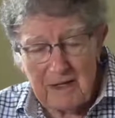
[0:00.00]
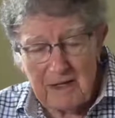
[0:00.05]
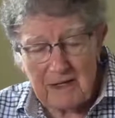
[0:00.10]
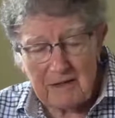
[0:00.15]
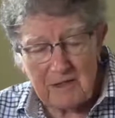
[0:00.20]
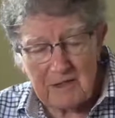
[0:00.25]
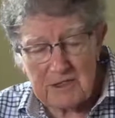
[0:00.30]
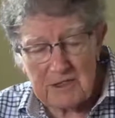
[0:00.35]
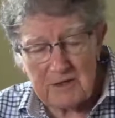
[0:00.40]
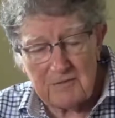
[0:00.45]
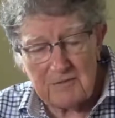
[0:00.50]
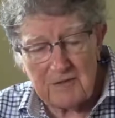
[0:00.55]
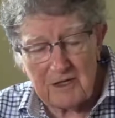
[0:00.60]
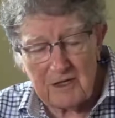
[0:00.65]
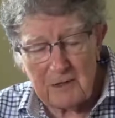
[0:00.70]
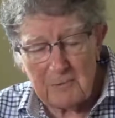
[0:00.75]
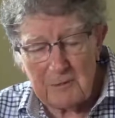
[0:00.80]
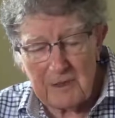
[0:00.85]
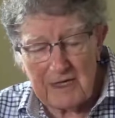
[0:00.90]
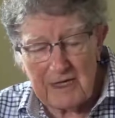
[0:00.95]
And there's a
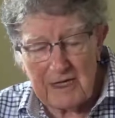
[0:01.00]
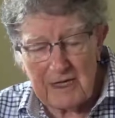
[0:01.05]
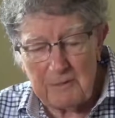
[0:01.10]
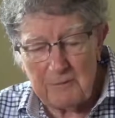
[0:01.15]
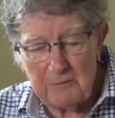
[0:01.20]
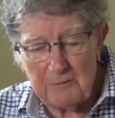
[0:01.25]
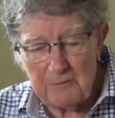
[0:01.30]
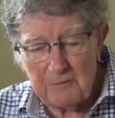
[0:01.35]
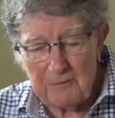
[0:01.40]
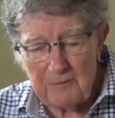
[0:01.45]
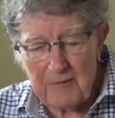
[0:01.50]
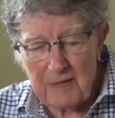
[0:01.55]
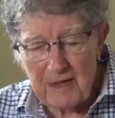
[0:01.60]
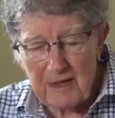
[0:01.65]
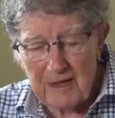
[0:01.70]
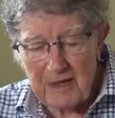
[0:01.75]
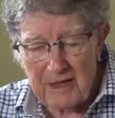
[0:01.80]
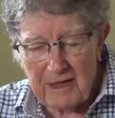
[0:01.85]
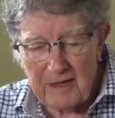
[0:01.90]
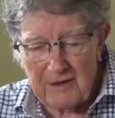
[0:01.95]
fellow by the name
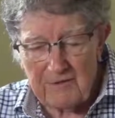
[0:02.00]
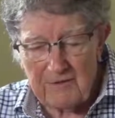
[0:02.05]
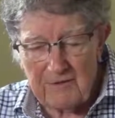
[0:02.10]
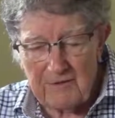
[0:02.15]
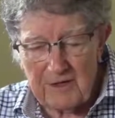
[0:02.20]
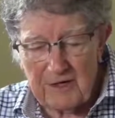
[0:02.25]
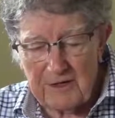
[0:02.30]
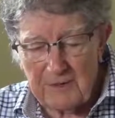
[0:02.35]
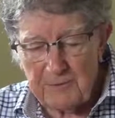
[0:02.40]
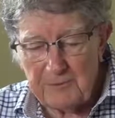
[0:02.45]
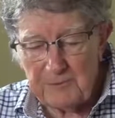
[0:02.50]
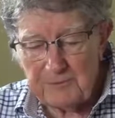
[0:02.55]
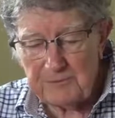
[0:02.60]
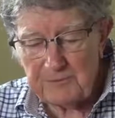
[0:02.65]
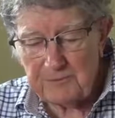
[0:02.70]
of